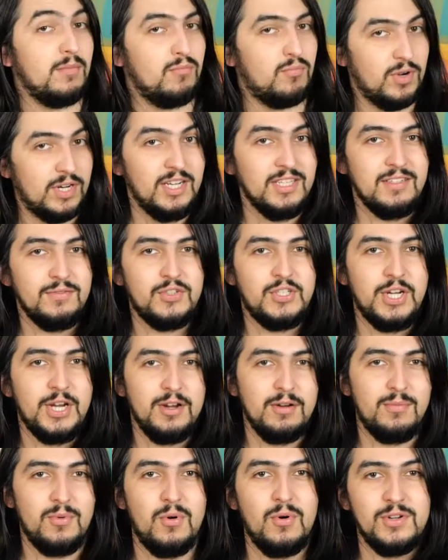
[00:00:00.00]
Umbrellas of
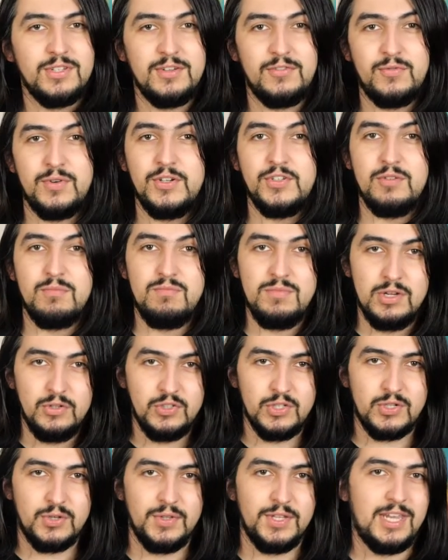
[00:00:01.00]
Cherbourg is a French
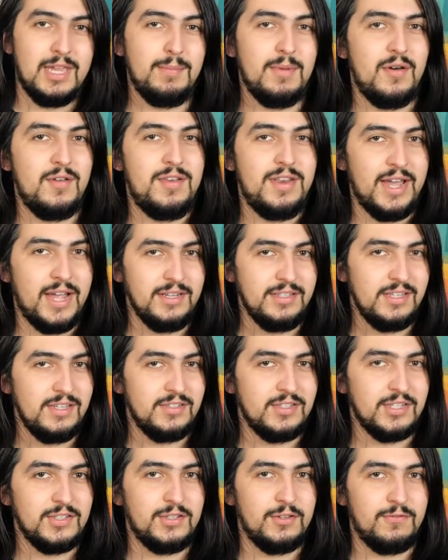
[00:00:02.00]
musical that came out in
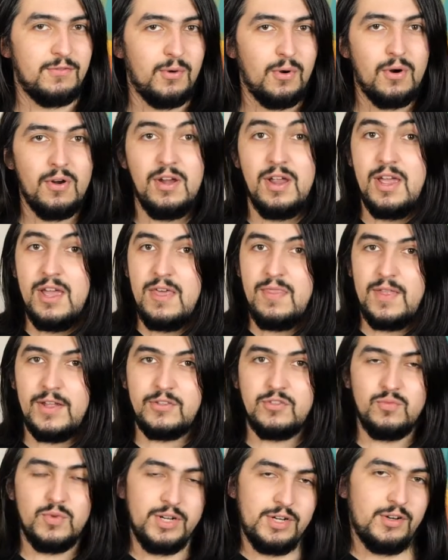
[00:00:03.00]
1964
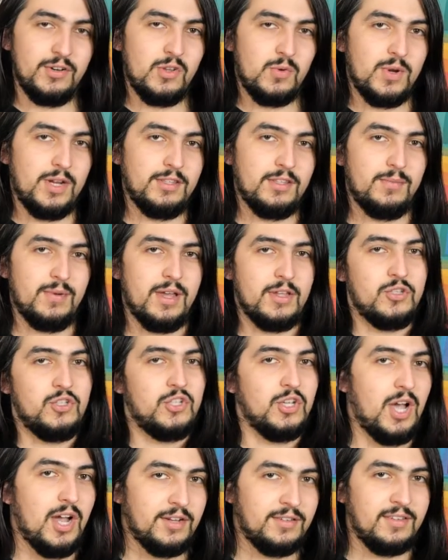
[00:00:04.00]
that's written and directed by
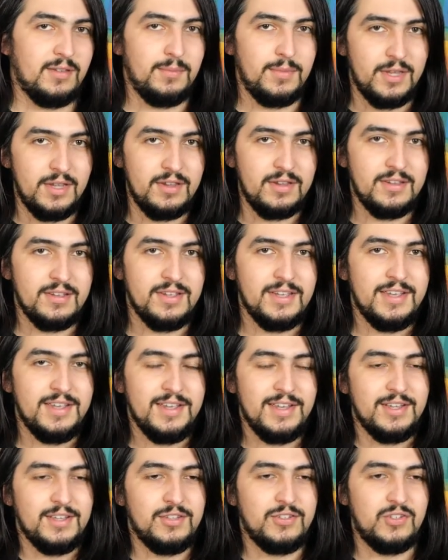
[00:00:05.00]
Jacques Demy.
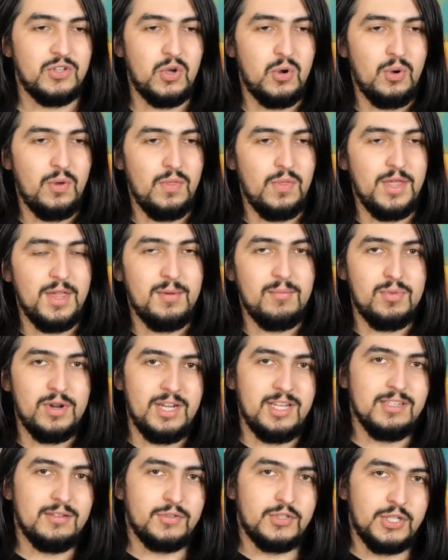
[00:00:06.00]
So, the
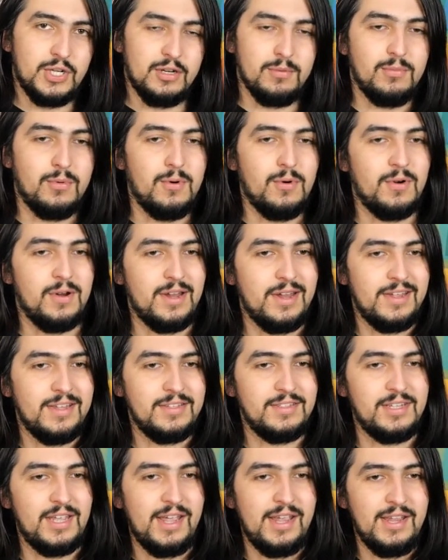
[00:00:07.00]
Umbrellas of Cherbourg
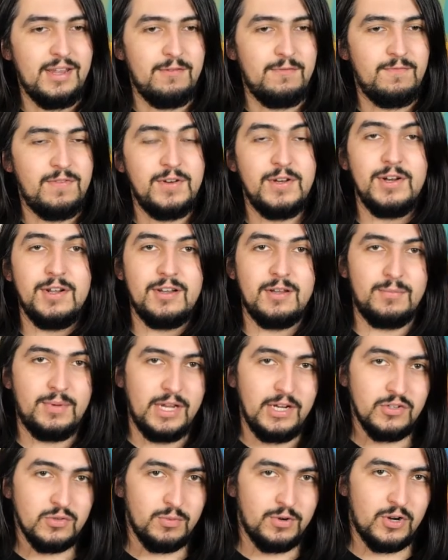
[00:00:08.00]
is a $50
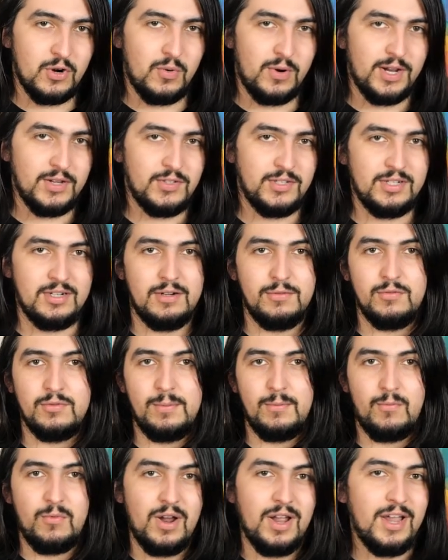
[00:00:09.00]
Patreon request that comes
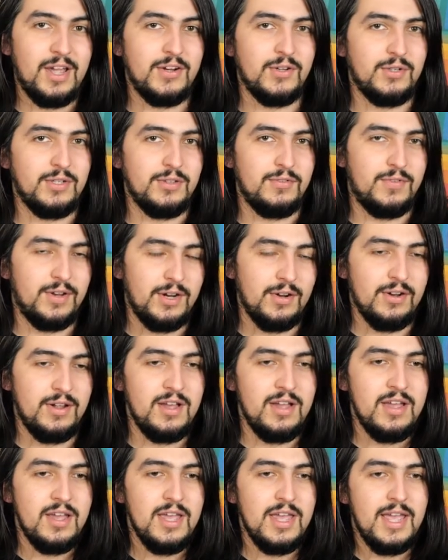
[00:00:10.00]
from Ryan
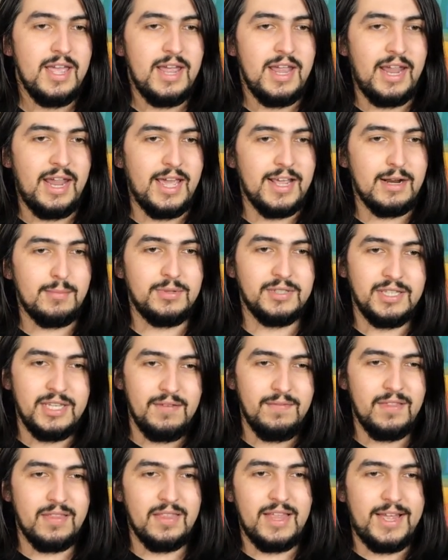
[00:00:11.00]
Oliveira, and I
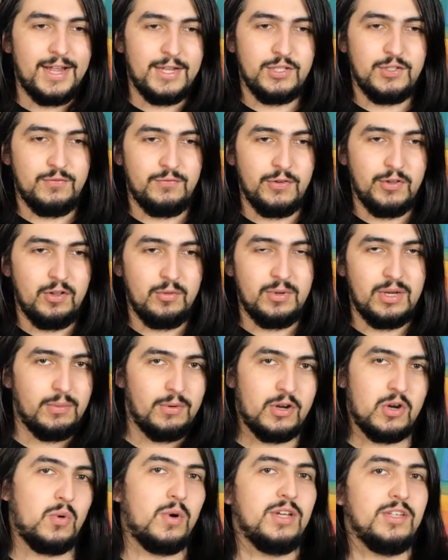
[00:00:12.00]
believe the last film he
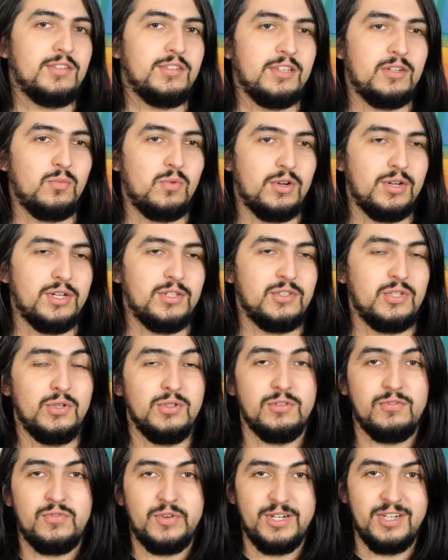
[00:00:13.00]
requested was
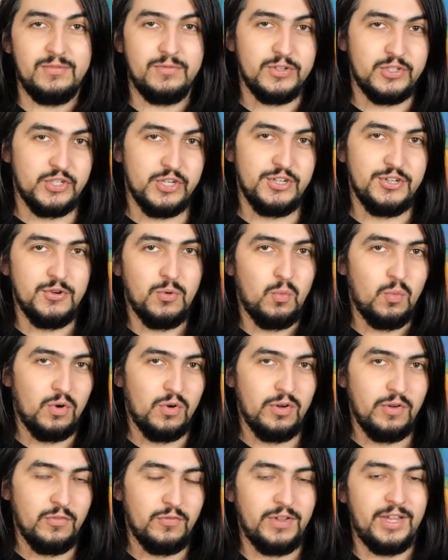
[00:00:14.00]
Who's Afraid of Virginia
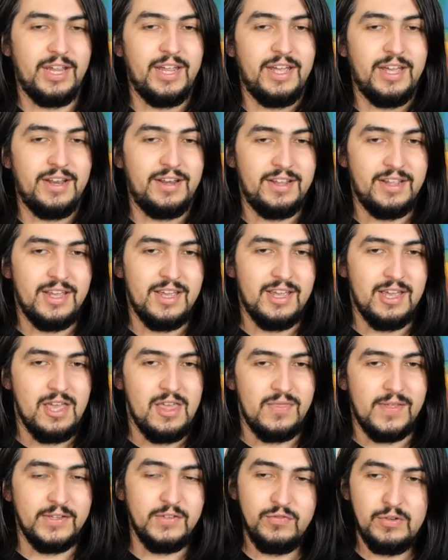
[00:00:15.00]
Woolf, and
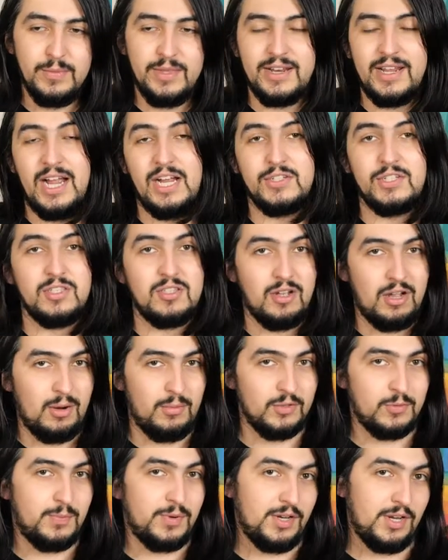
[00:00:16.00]
that's a film that I actually
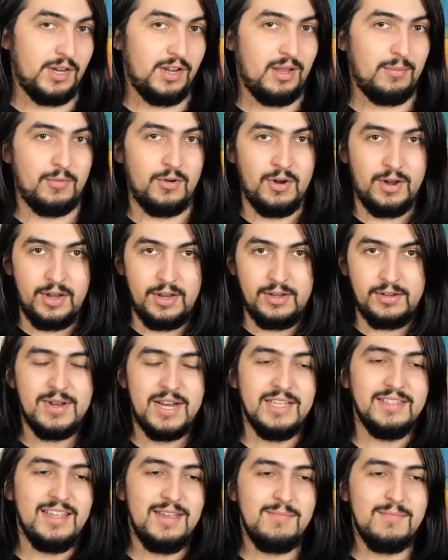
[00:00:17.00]
thought was pretty damn great.
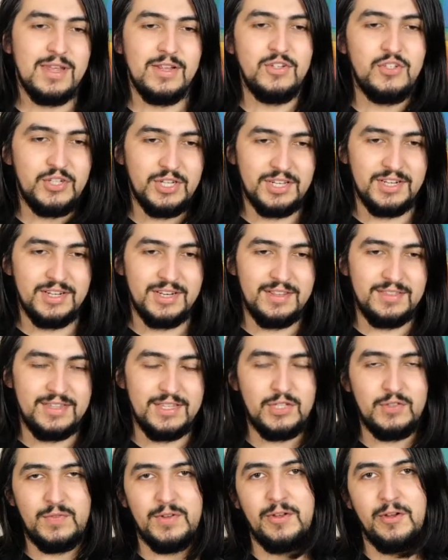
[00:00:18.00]
But as I mentioned,
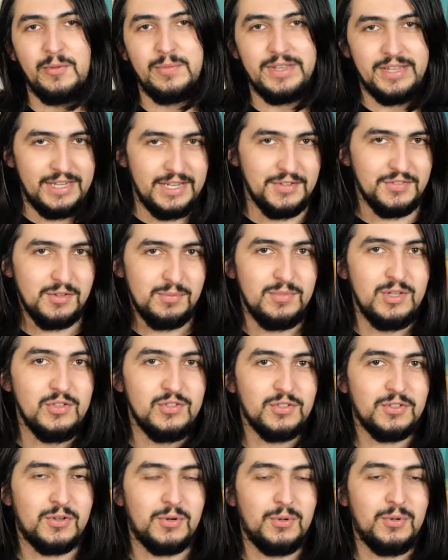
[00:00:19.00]
this film is a
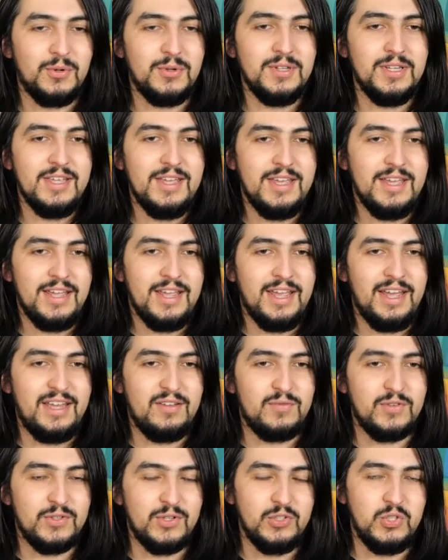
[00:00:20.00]
musical,
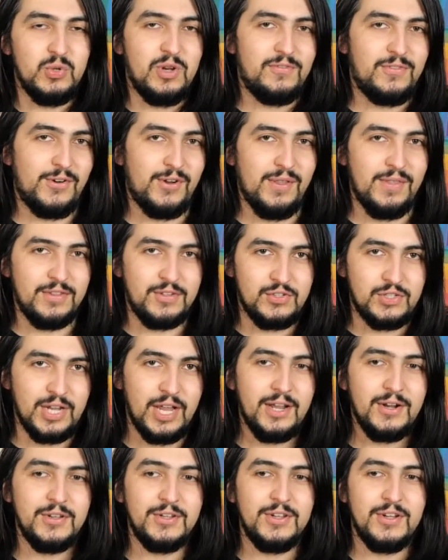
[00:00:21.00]
and for those who have followed this
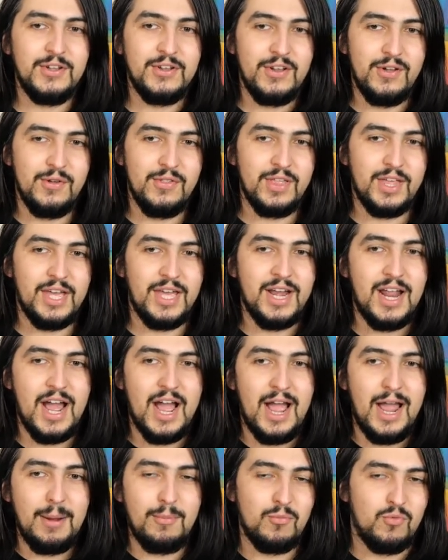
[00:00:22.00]
channel, y'all know
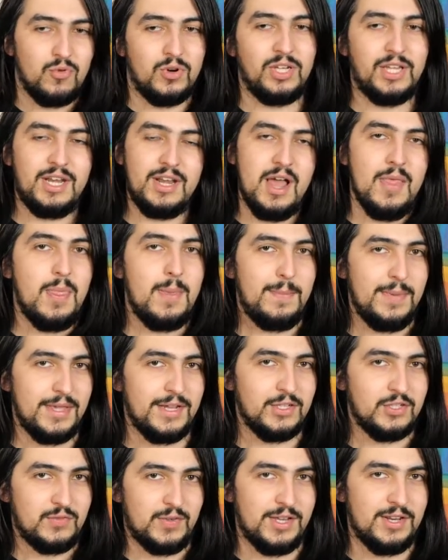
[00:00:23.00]
that I'm really not the
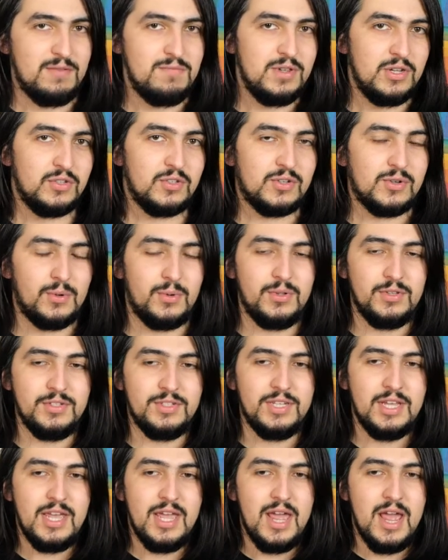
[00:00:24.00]
biggest fan of
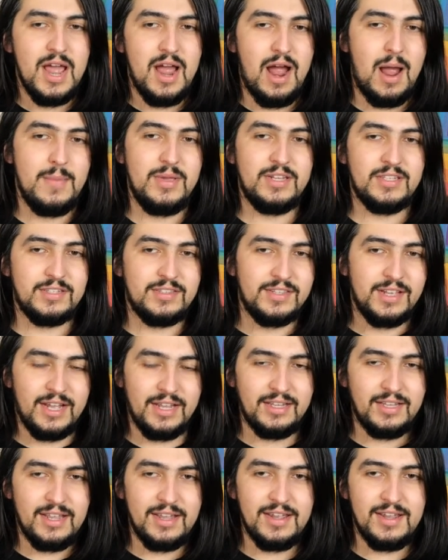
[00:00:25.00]
musicals. I mean, it's
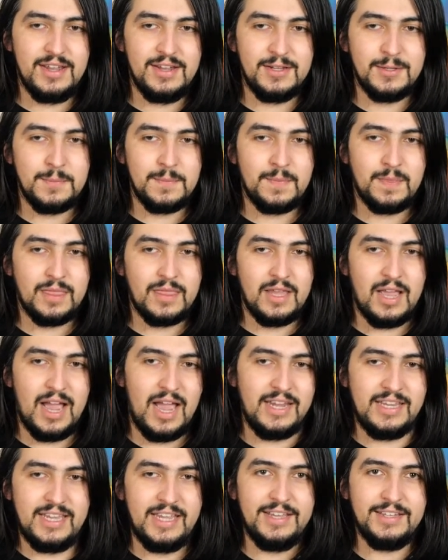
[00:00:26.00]
not like
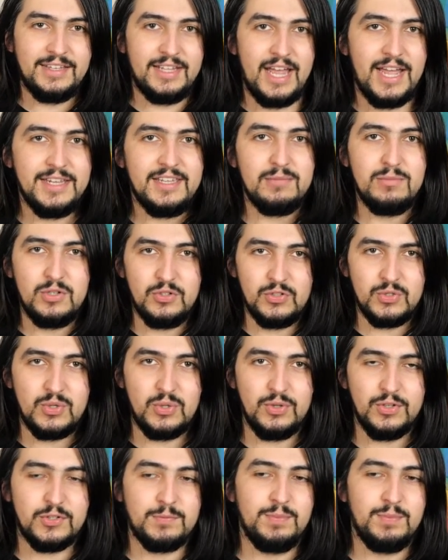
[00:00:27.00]
I can't like a musical.